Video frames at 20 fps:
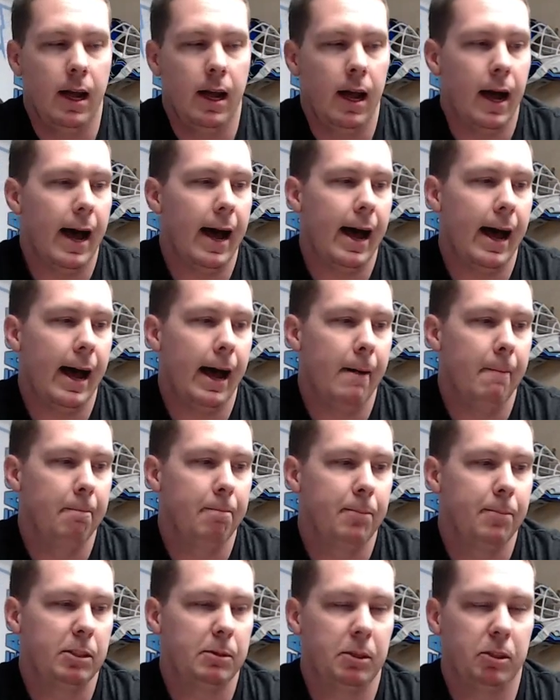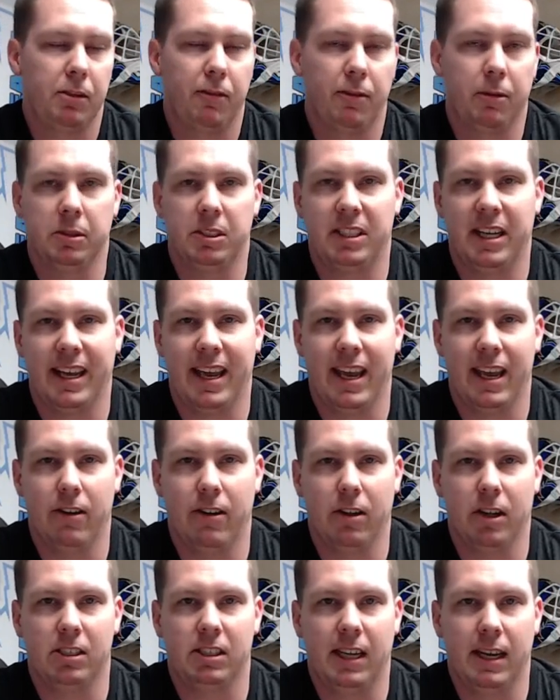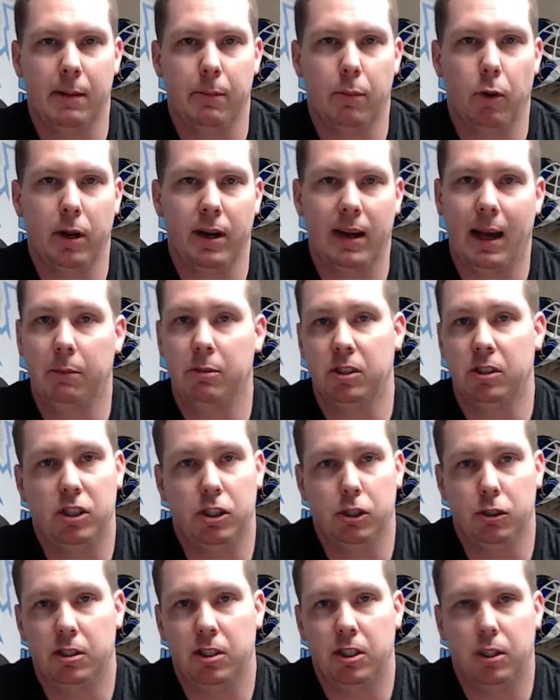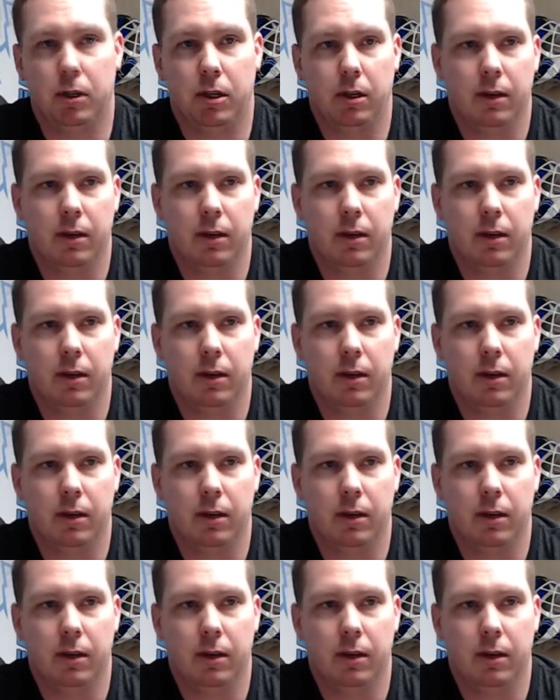Um, especially from a stick handling standpoint, I'm just used to it.